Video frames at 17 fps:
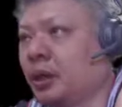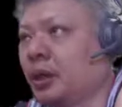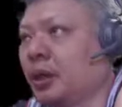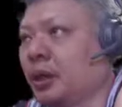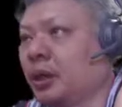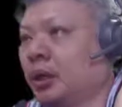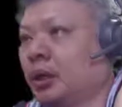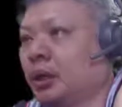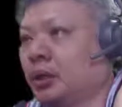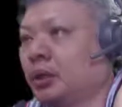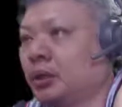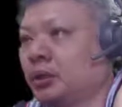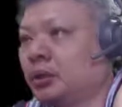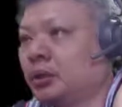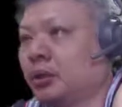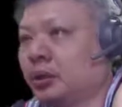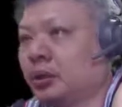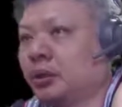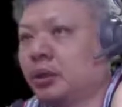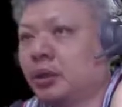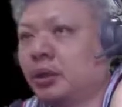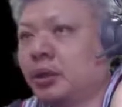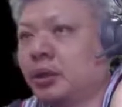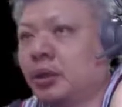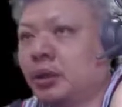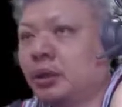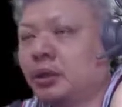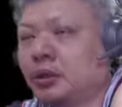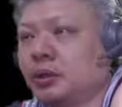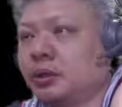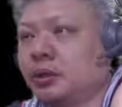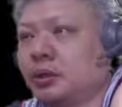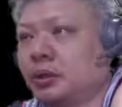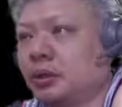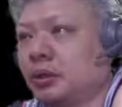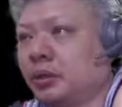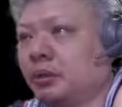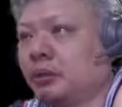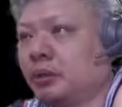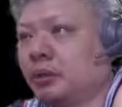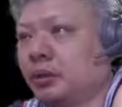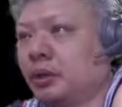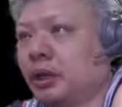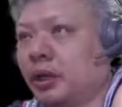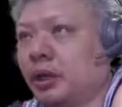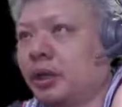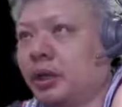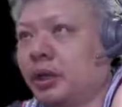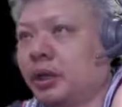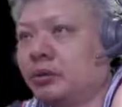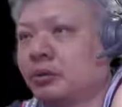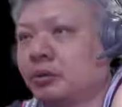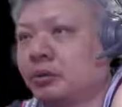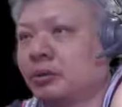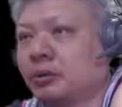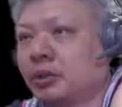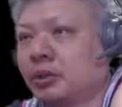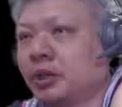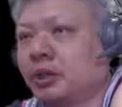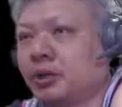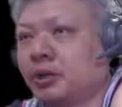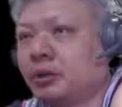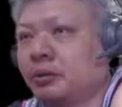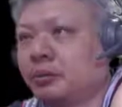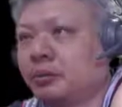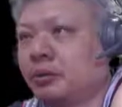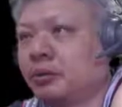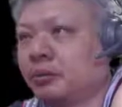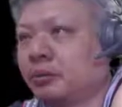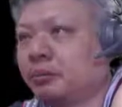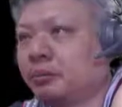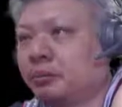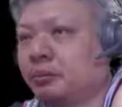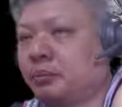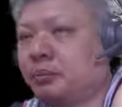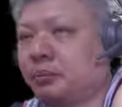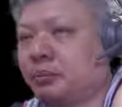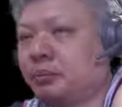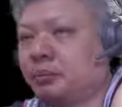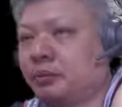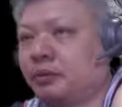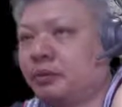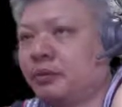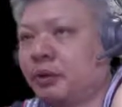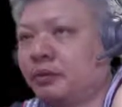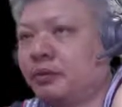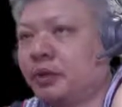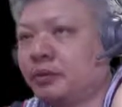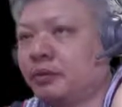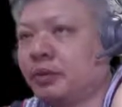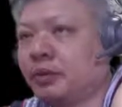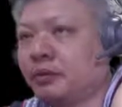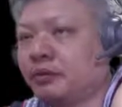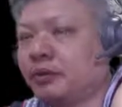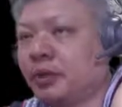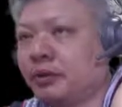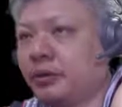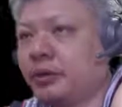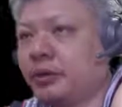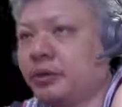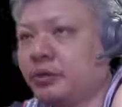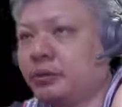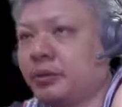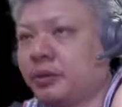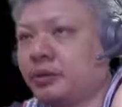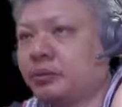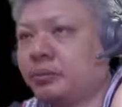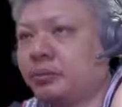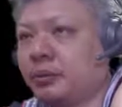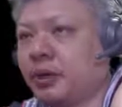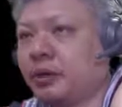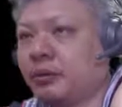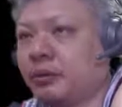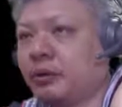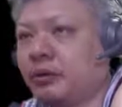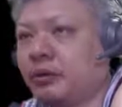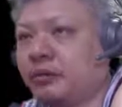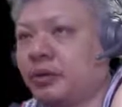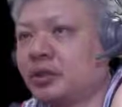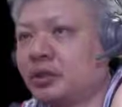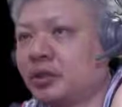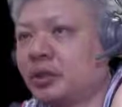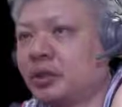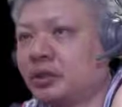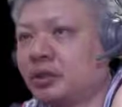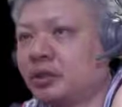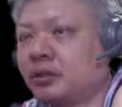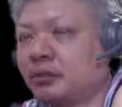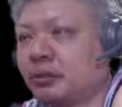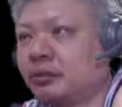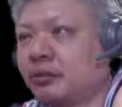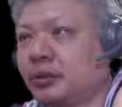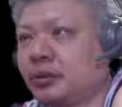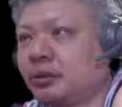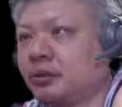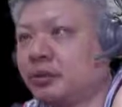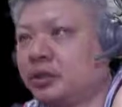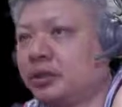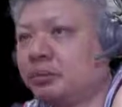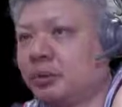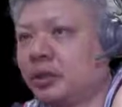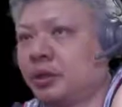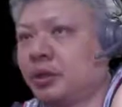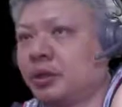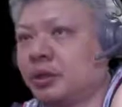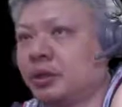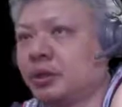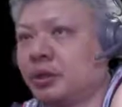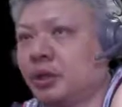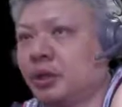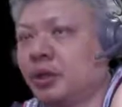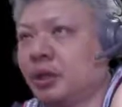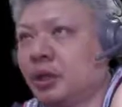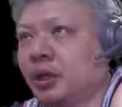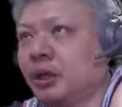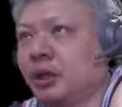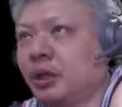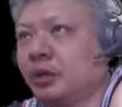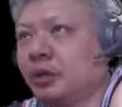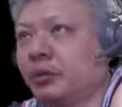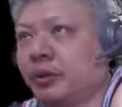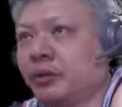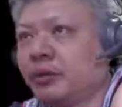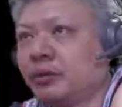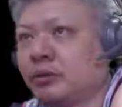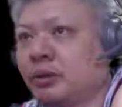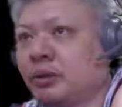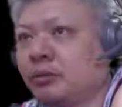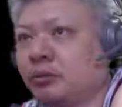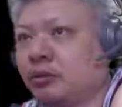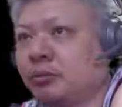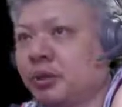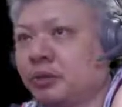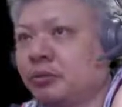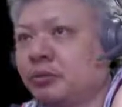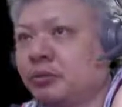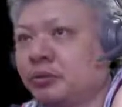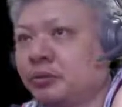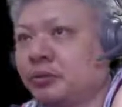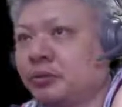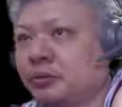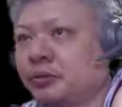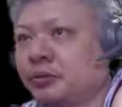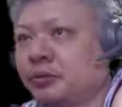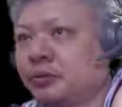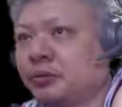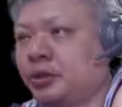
So R9 equals to 6, we will to offer a trade of chariot, which black would obviously refuse because he will use up too many moves to move this chariot.